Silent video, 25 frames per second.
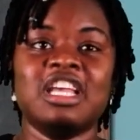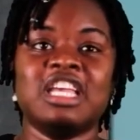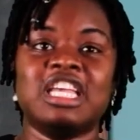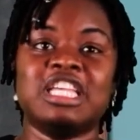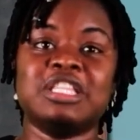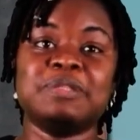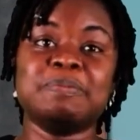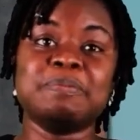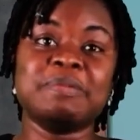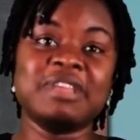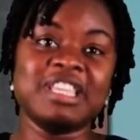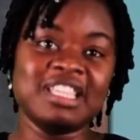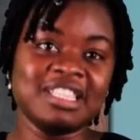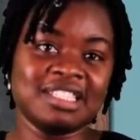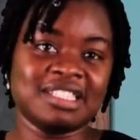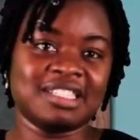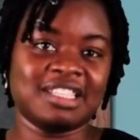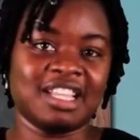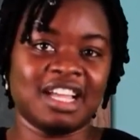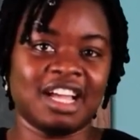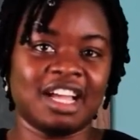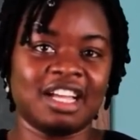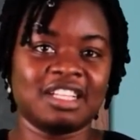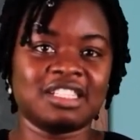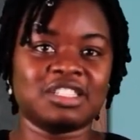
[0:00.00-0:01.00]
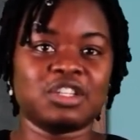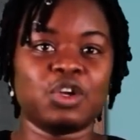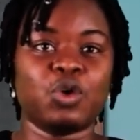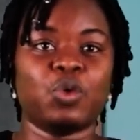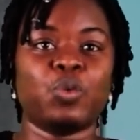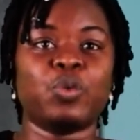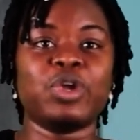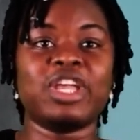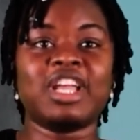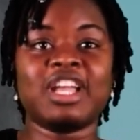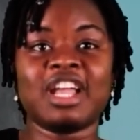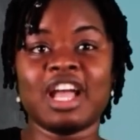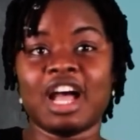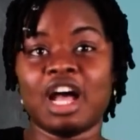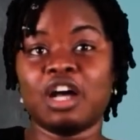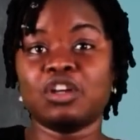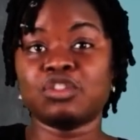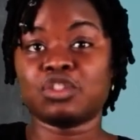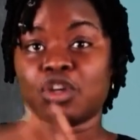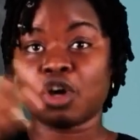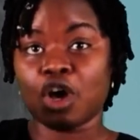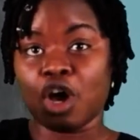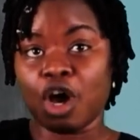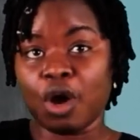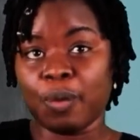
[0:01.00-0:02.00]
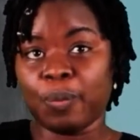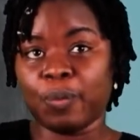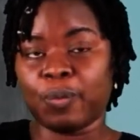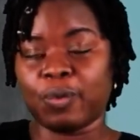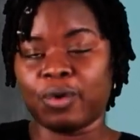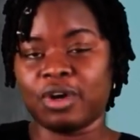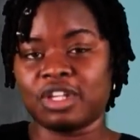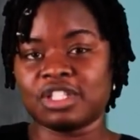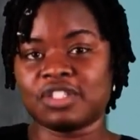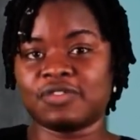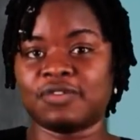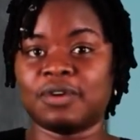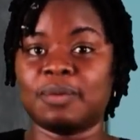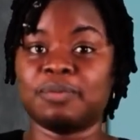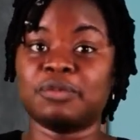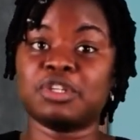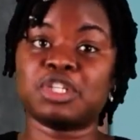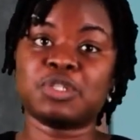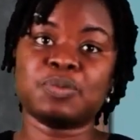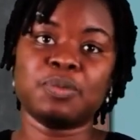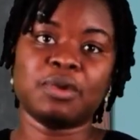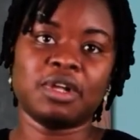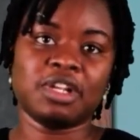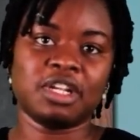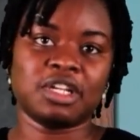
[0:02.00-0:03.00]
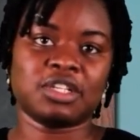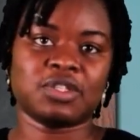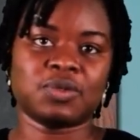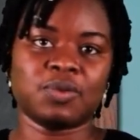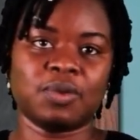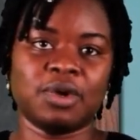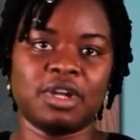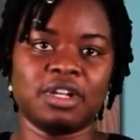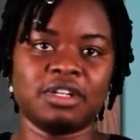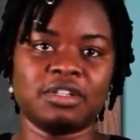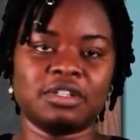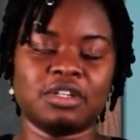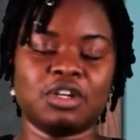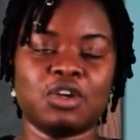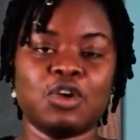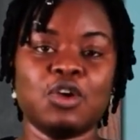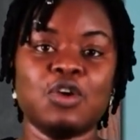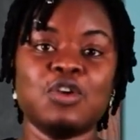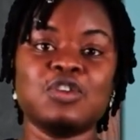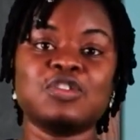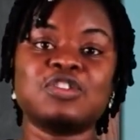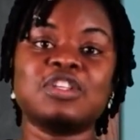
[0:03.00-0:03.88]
it means that we count upwards from the smallest one.